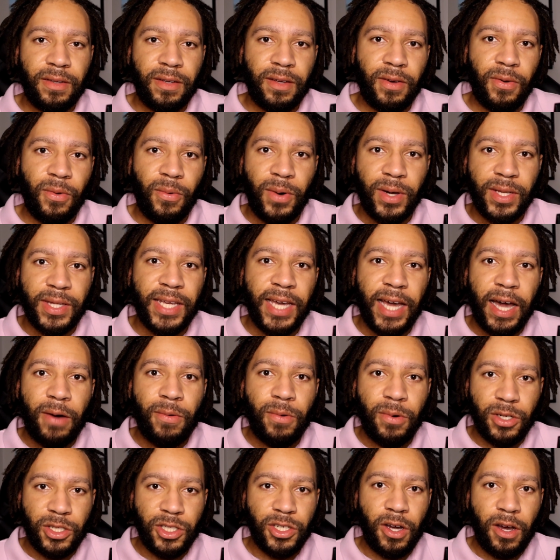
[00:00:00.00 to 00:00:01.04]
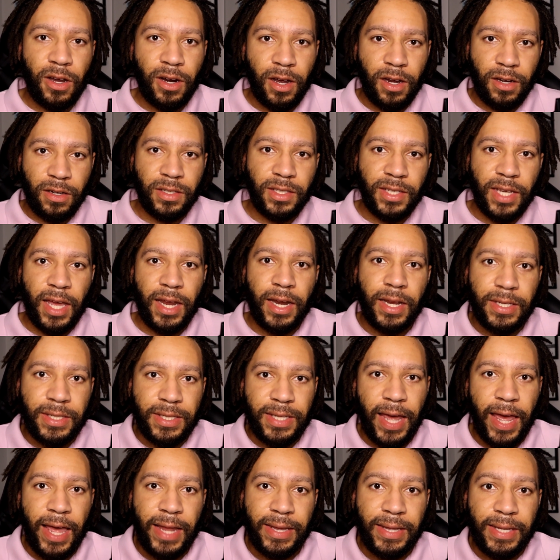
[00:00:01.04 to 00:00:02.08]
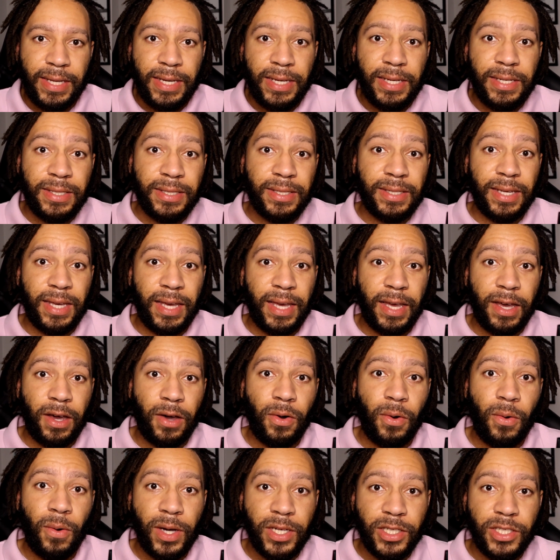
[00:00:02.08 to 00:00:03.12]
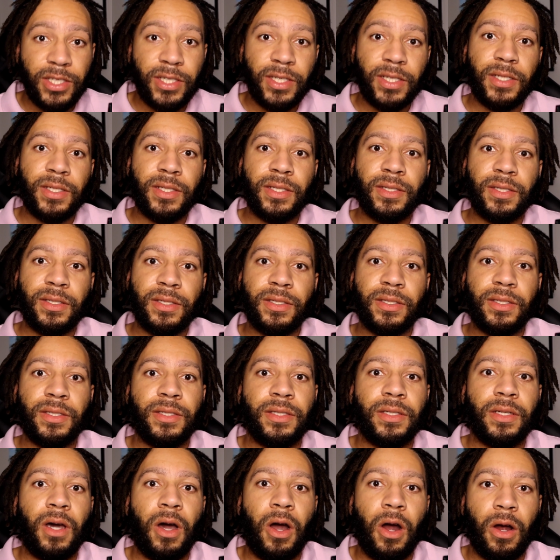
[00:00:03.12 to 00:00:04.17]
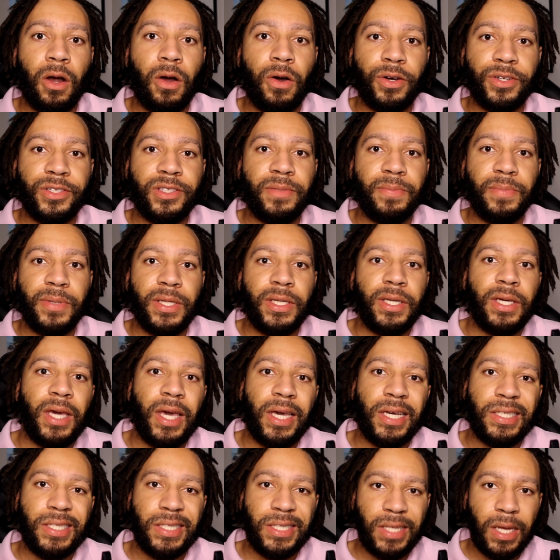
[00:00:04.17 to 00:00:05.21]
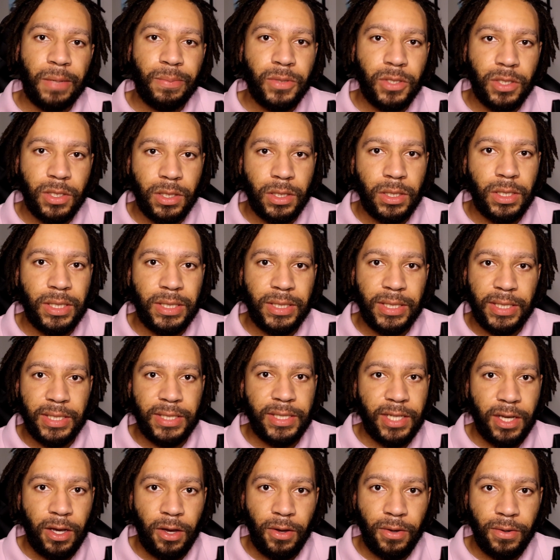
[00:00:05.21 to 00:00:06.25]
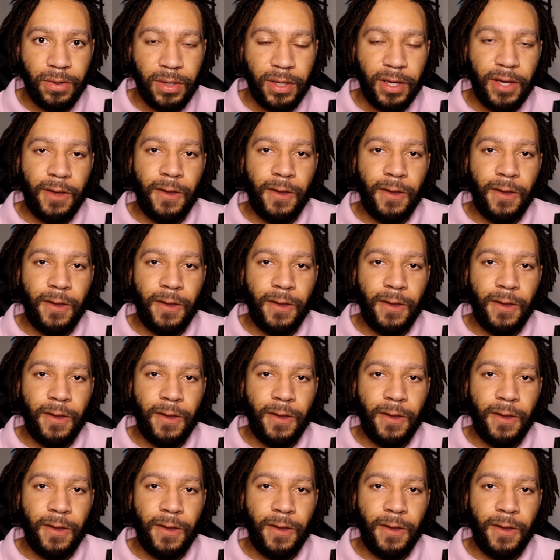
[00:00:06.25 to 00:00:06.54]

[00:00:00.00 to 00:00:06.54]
one thing I want y'all to understand is that these questions are going to be exceptionally detailed.